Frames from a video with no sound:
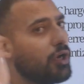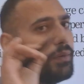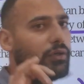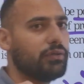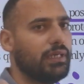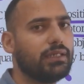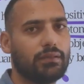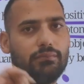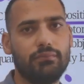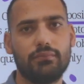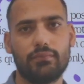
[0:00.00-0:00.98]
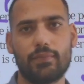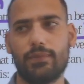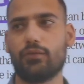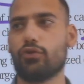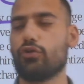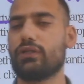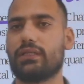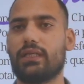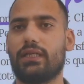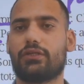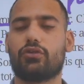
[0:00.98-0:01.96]
about an atom, you know that the
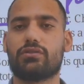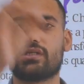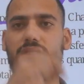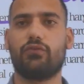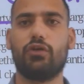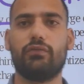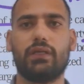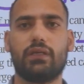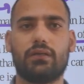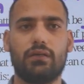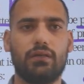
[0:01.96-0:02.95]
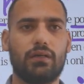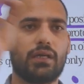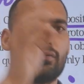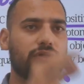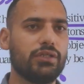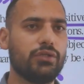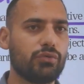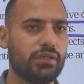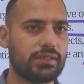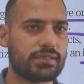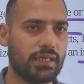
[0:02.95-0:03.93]
electrons are revolving around the
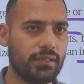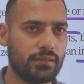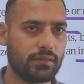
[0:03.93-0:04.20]
nucleus, right?